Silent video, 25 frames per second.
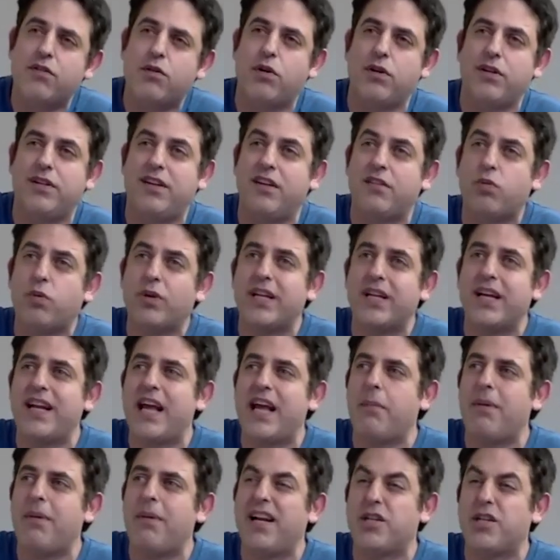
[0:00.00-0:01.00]
this would
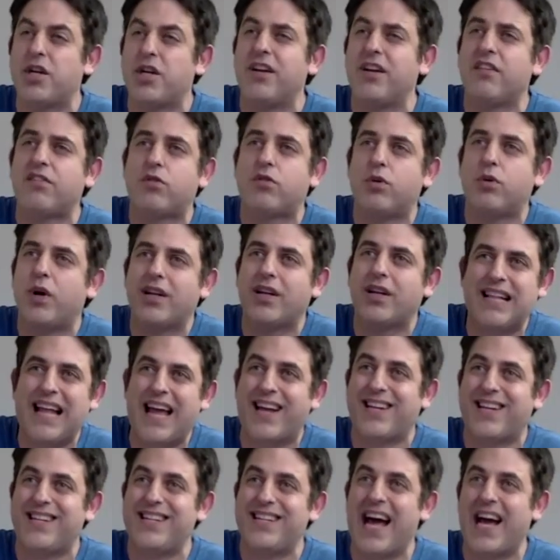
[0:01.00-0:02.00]
enable engineers to do it
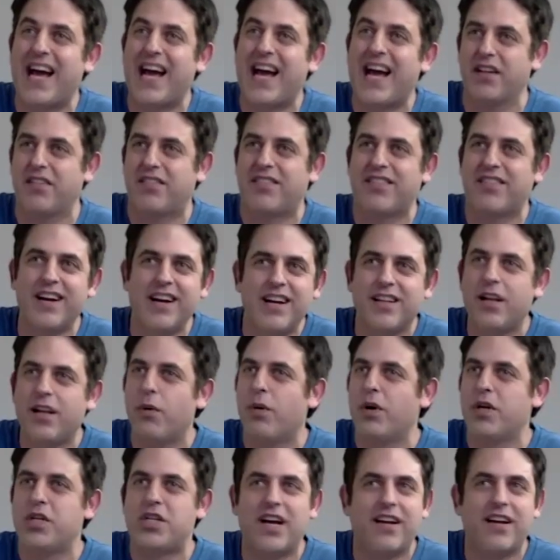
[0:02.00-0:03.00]
like nuggets. They
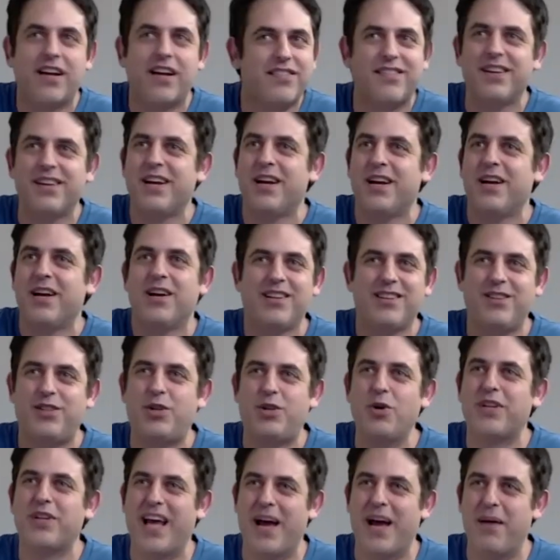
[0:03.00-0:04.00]
would just
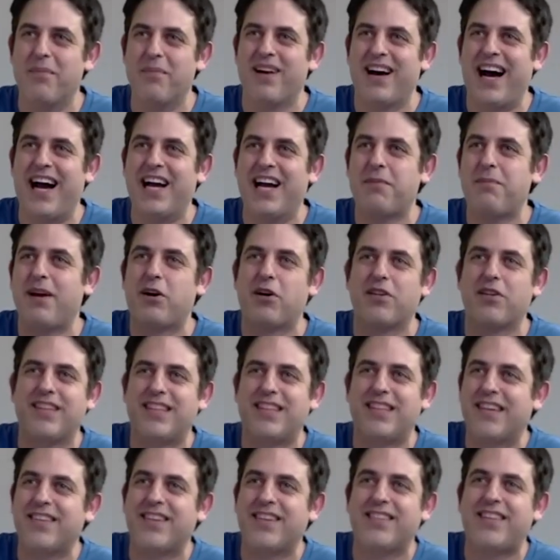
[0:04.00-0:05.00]
do them, right? Because it
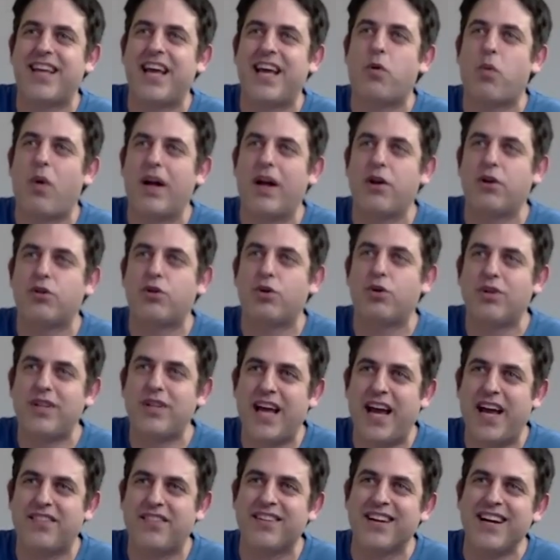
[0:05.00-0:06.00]
doesn't take 1 or 2
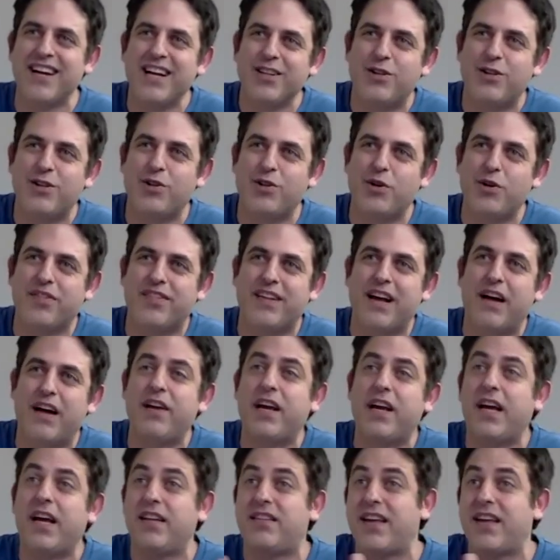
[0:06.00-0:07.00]
days to do
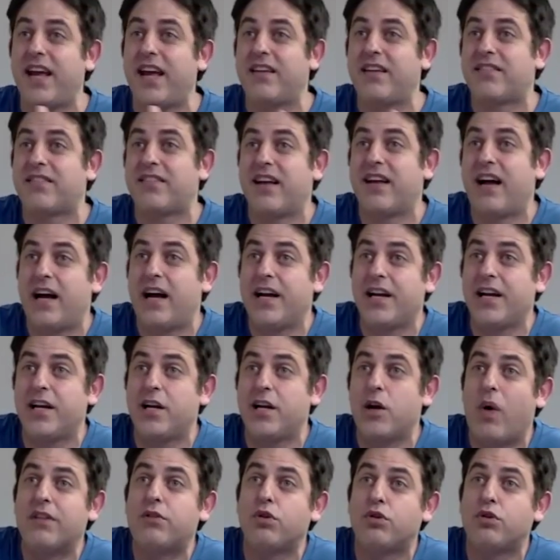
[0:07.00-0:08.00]
something. It takes
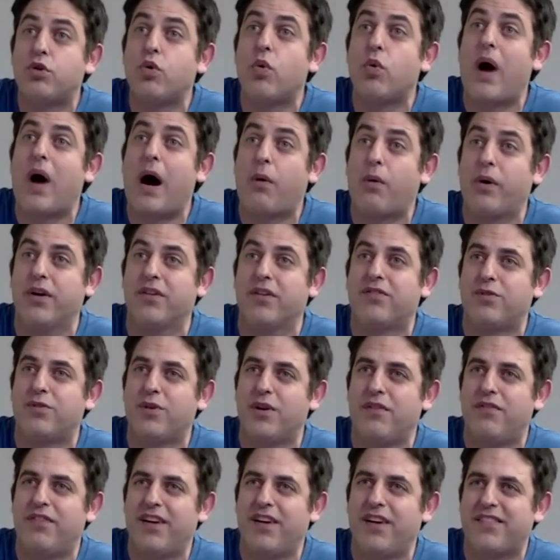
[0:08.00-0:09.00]
1 to 2 hours to
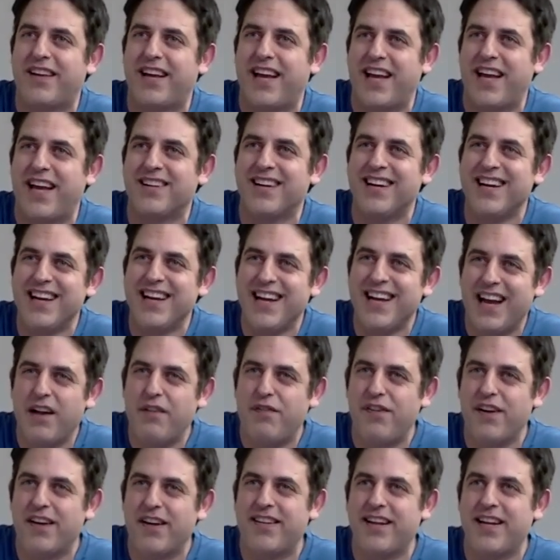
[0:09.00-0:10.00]
investigate and
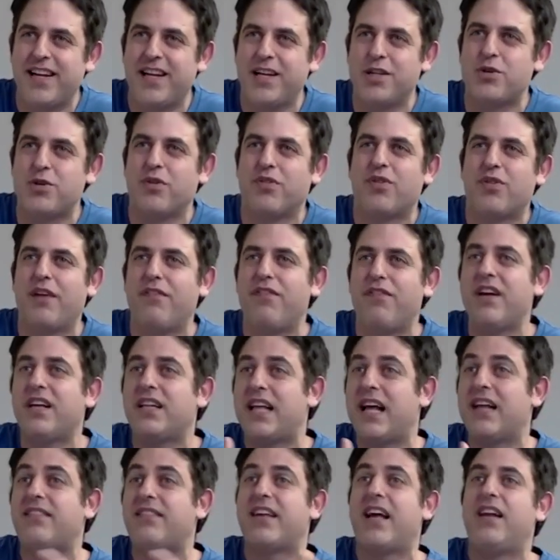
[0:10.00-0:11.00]
fix an issue. So I think
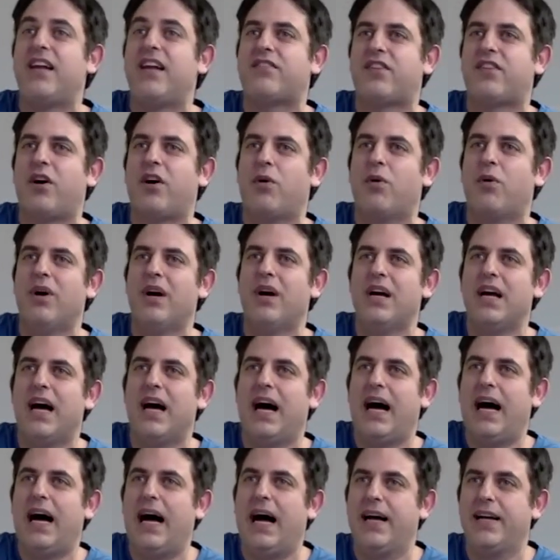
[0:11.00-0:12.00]
that's also
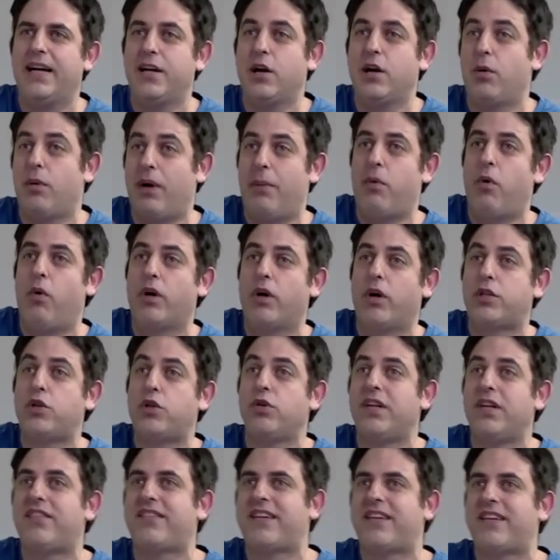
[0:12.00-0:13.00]
what you
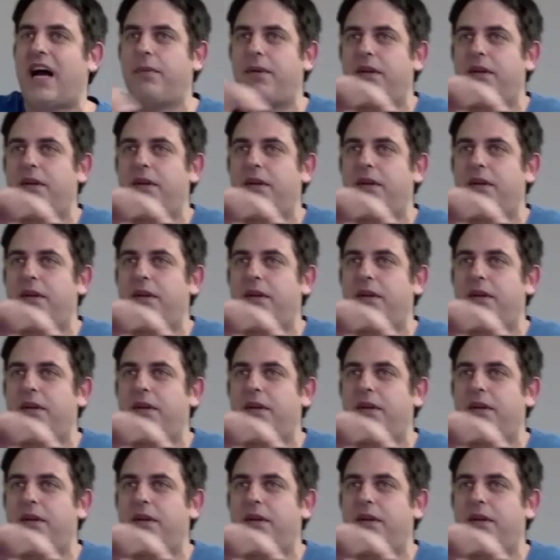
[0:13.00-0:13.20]
described